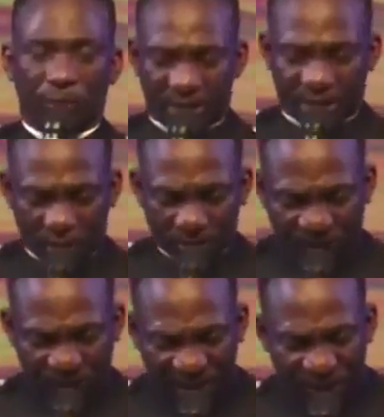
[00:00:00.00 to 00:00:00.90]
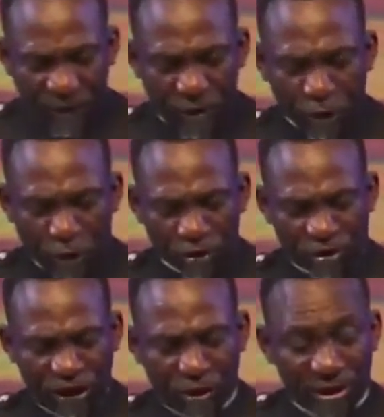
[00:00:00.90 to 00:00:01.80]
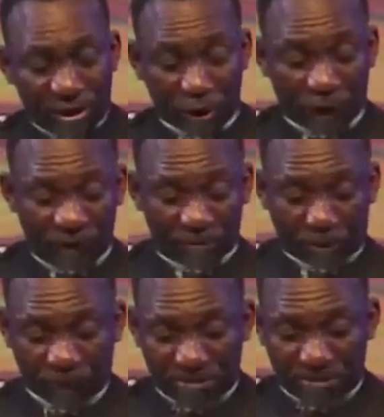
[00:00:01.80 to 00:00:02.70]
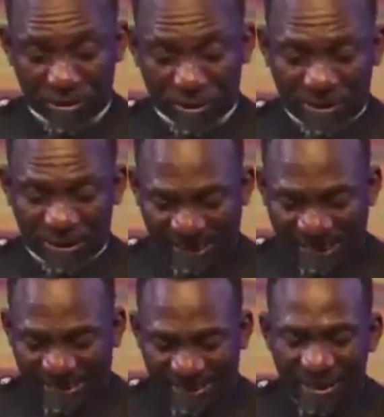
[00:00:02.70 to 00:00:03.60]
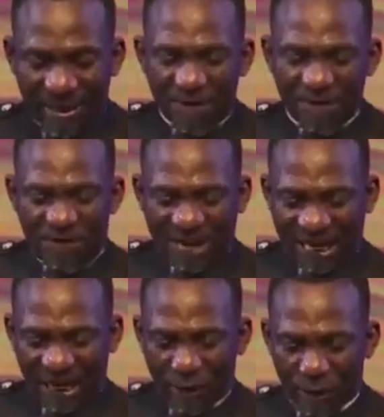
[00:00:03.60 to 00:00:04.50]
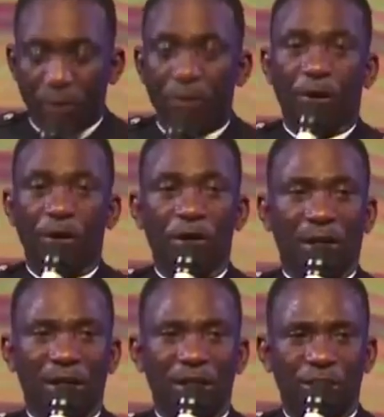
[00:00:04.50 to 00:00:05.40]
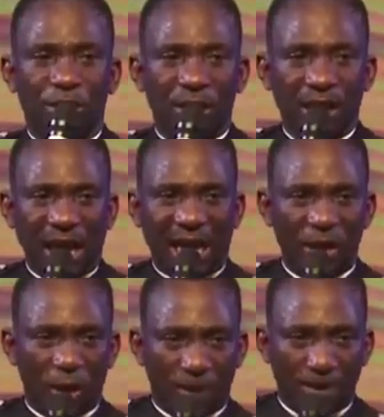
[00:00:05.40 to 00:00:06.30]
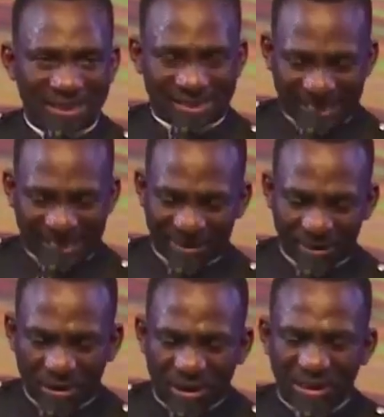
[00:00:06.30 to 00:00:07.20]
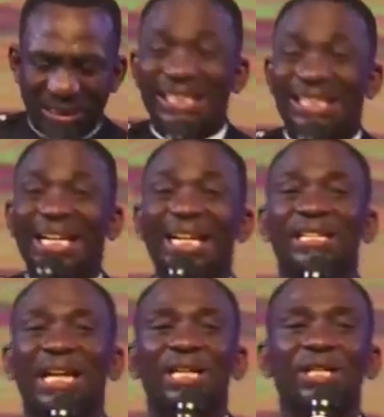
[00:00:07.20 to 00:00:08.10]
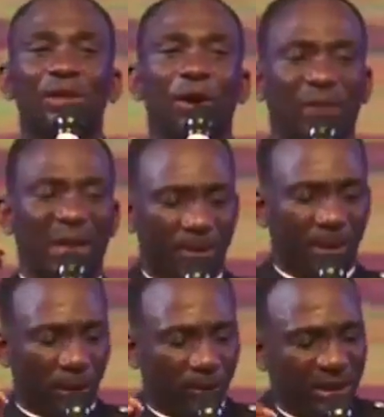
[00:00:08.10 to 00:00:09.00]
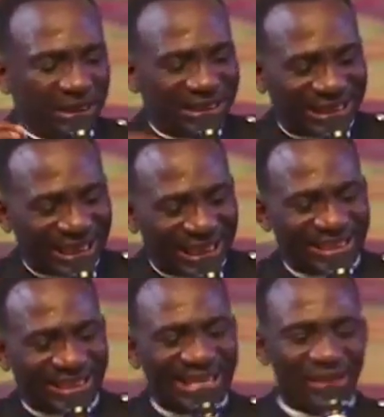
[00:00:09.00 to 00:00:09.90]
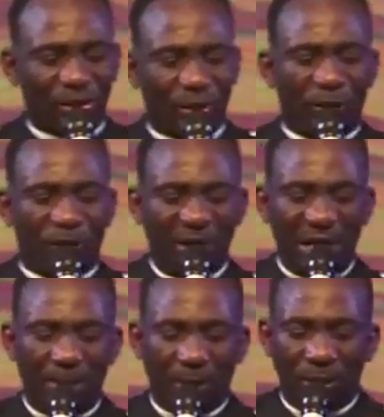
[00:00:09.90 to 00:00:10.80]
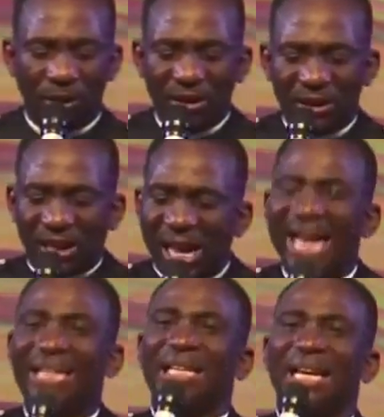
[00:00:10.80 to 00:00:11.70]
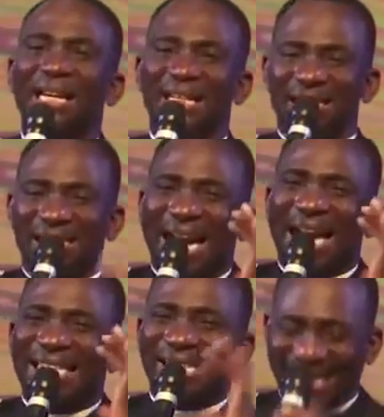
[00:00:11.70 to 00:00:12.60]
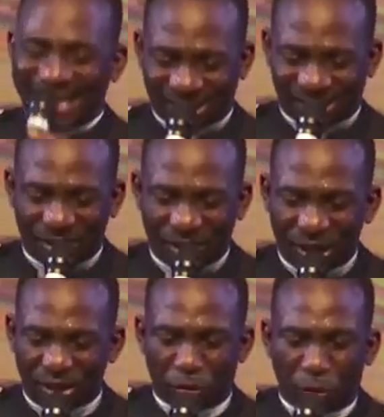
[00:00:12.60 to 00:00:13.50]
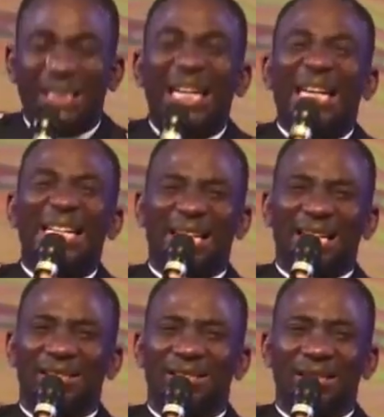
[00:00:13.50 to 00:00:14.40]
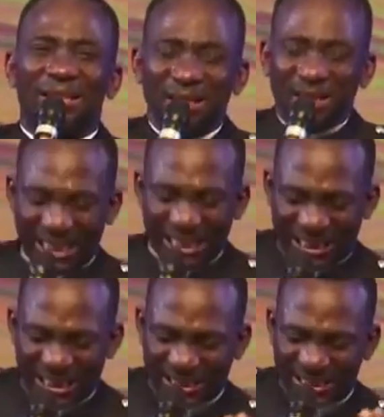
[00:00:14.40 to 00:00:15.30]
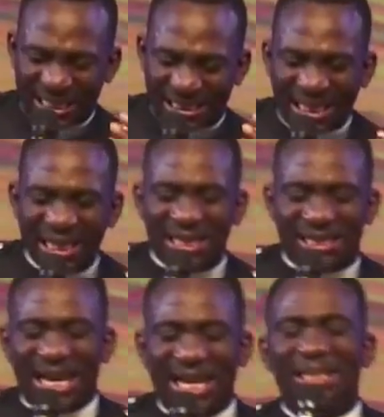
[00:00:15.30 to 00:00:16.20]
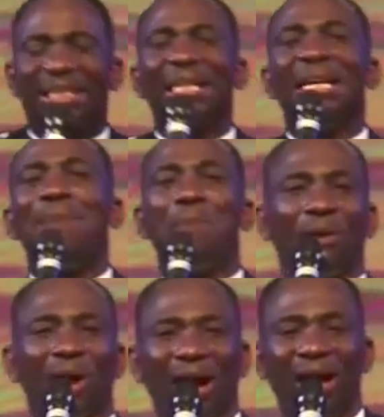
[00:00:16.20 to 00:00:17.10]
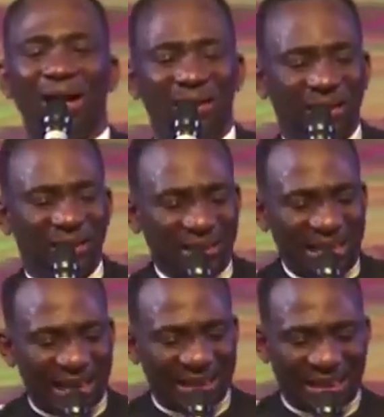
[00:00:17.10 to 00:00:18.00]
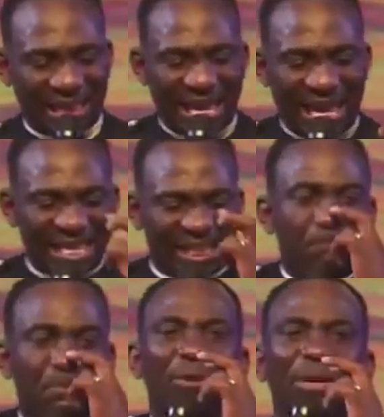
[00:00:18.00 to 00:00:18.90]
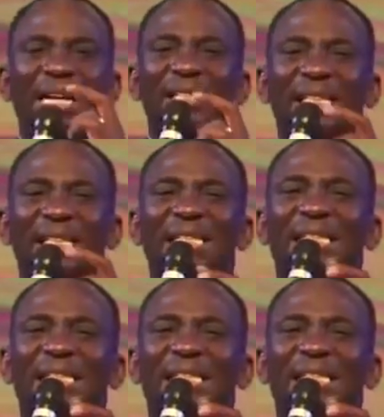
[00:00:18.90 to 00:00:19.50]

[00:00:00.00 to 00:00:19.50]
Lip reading: Number five, continuity of improvement. Number six, value for knowledge. And number seven, diligence of labor. Diligence of labor. Excellence answers to diligence. It is the diligent laborer that experiences